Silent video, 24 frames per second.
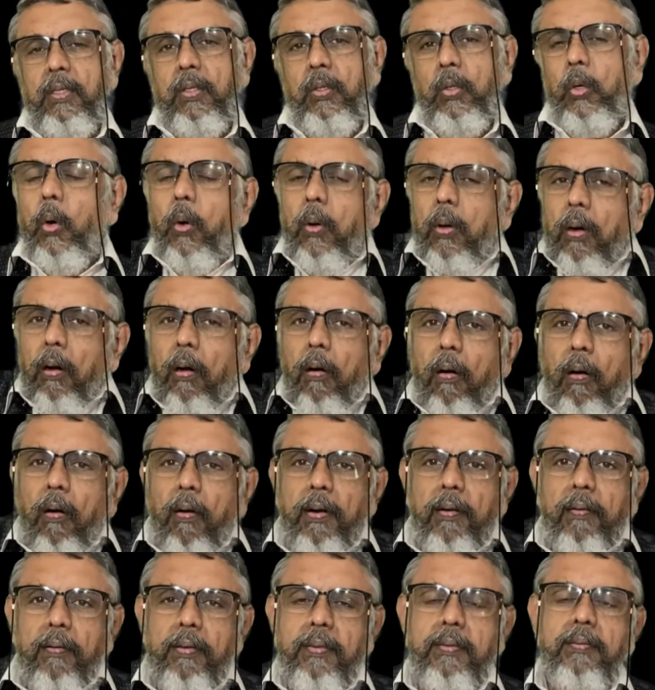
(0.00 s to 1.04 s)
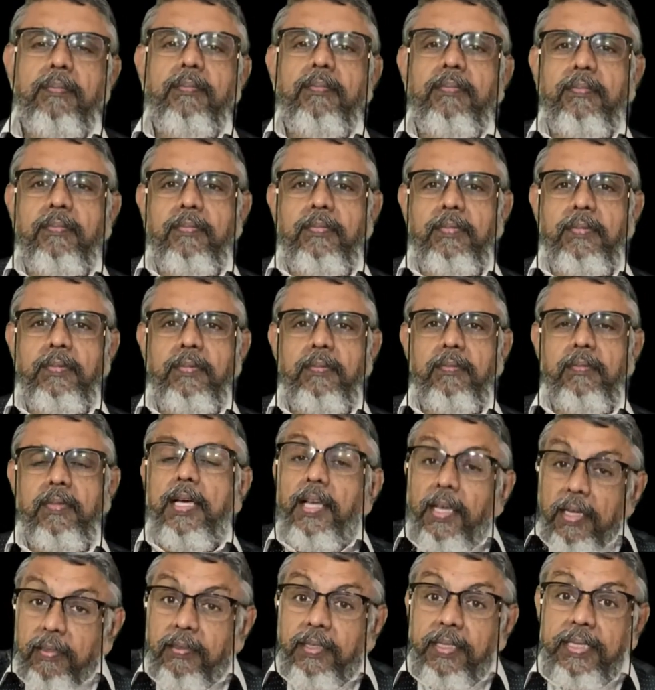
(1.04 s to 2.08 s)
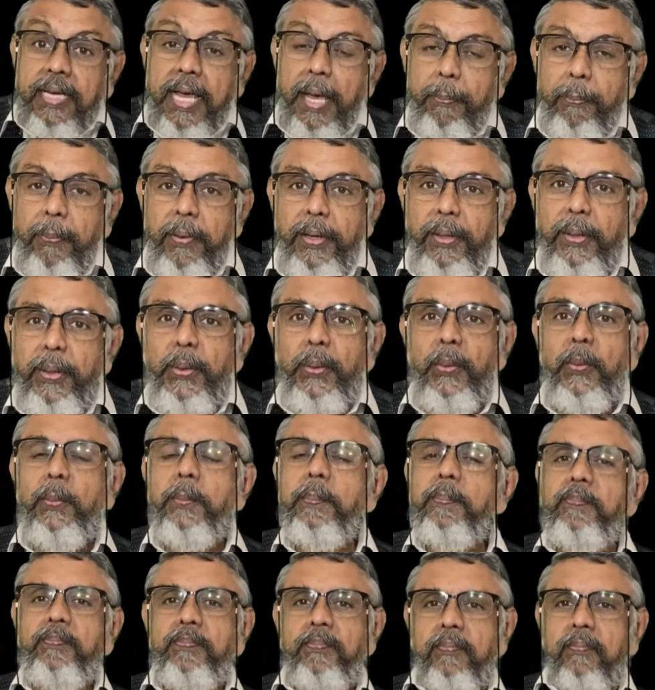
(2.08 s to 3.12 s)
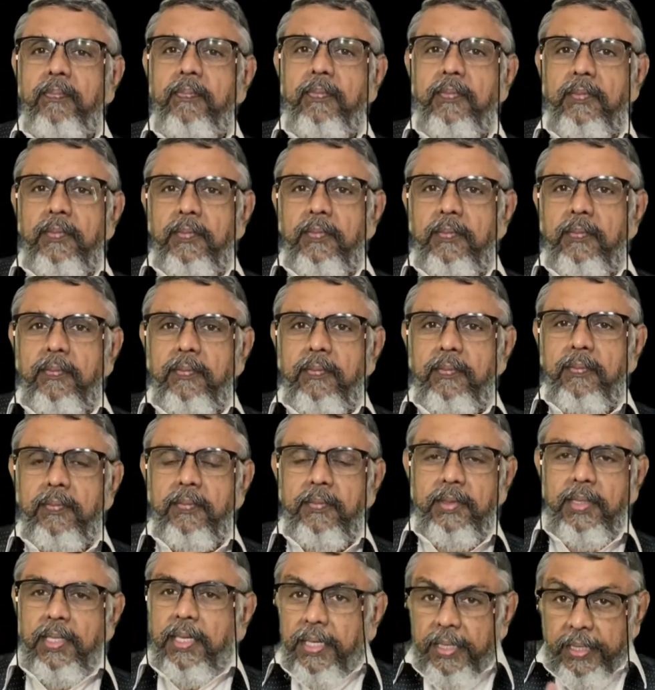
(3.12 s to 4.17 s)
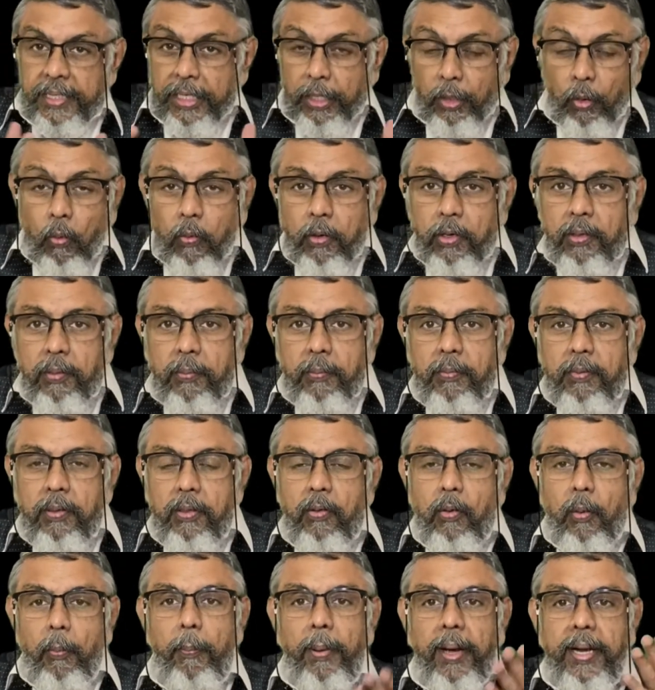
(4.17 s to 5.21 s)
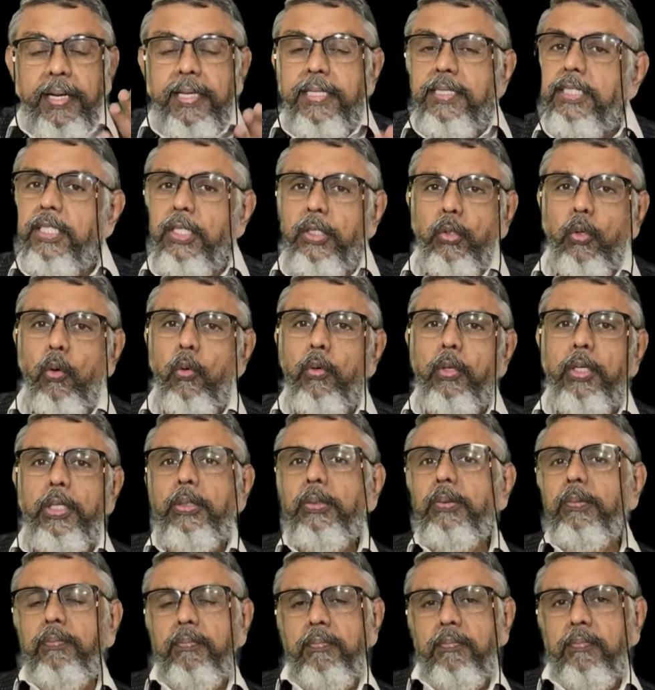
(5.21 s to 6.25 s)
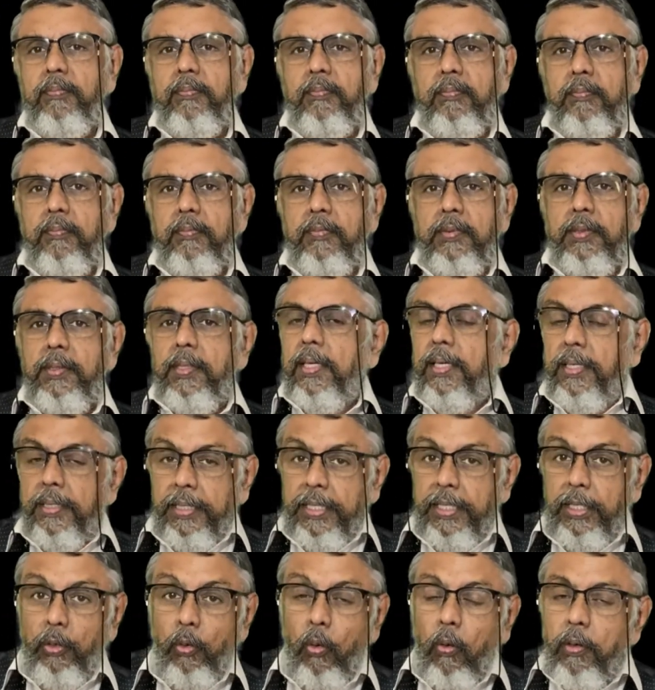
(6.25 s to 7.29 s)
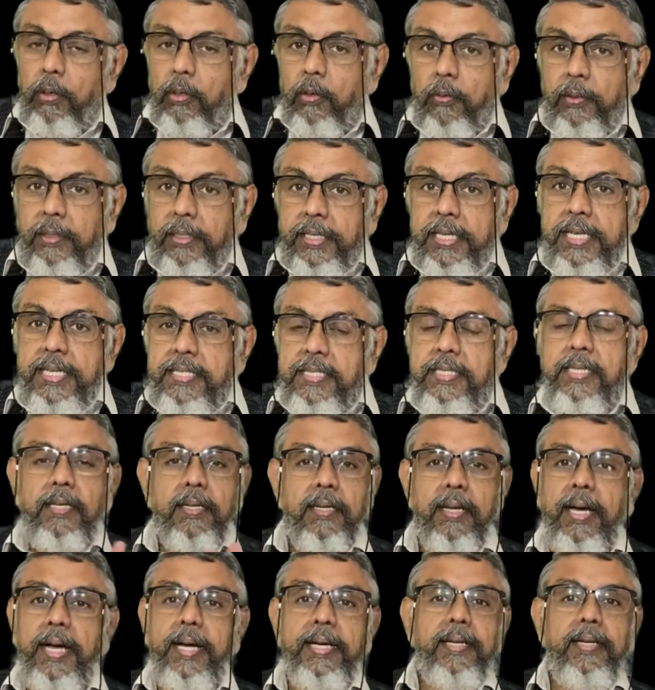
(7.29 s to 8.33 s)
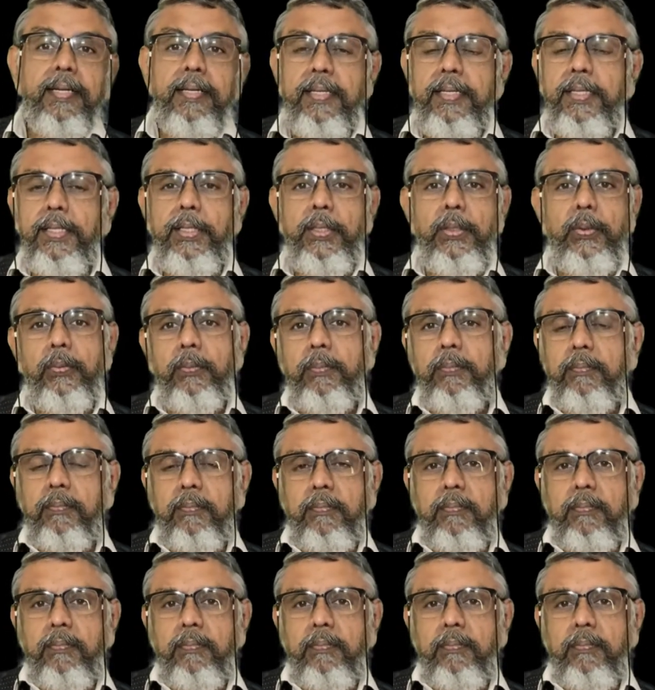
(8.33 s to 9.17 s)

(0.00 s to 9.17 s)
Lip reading: Oh God, is that happened to you? Did not your manager talk to you? Did not your teacher attend to you?